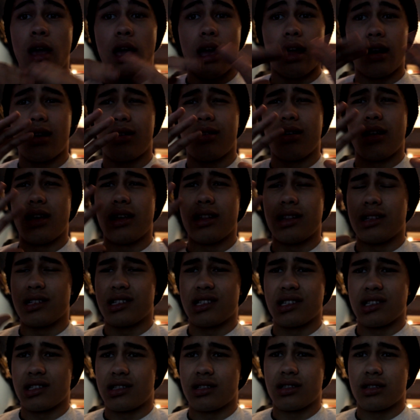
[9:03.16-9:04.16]
And
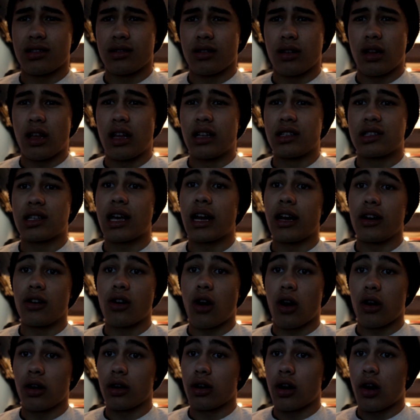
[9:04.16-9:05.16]
it's getting
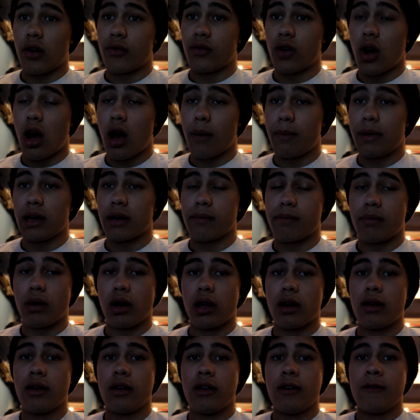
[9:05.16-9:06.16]
dark and off topic,
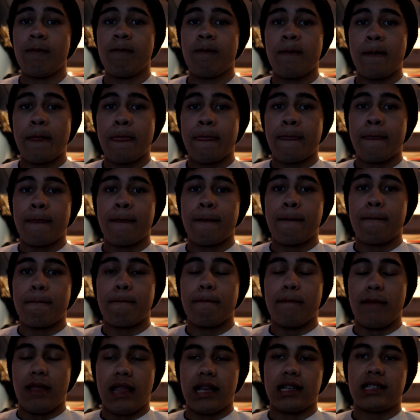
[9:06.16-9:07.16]
but
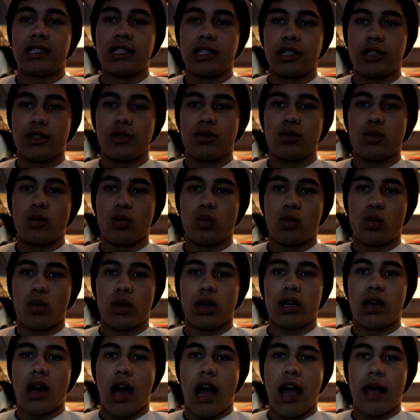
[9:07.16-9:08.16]
this is
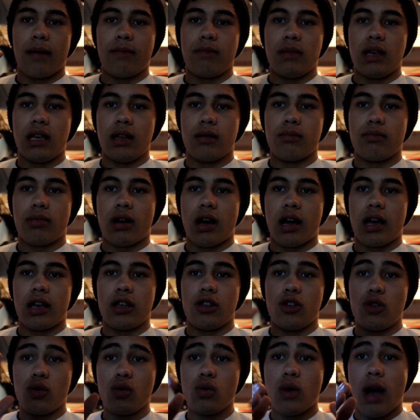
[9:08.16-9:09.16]
what I mean by
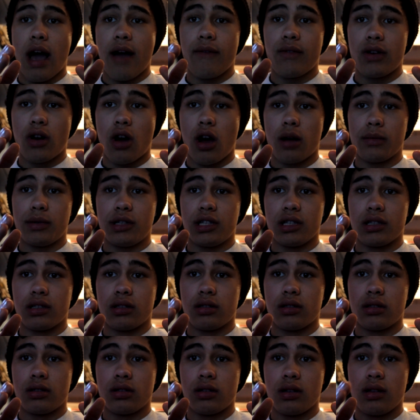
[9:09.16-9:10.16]
you have an option,
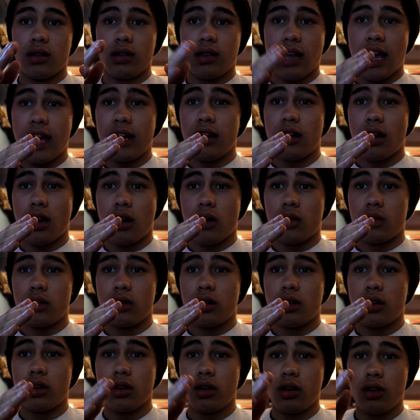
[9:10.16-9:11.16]
they don't.
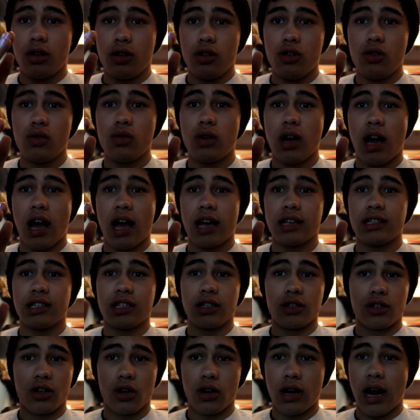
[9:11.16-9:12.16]
You guys
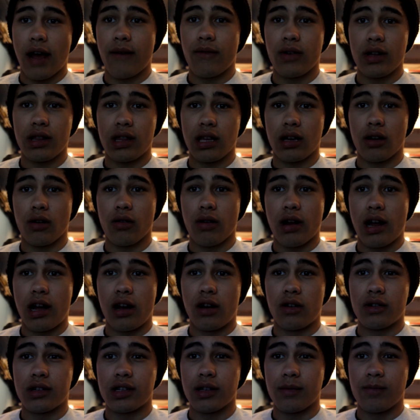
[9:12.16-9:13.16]
can turn everything
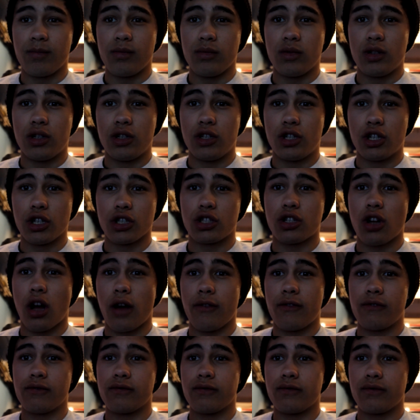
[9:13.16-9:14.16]
around just
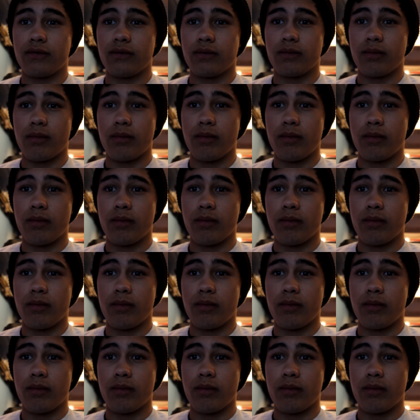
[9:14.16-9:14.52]
off of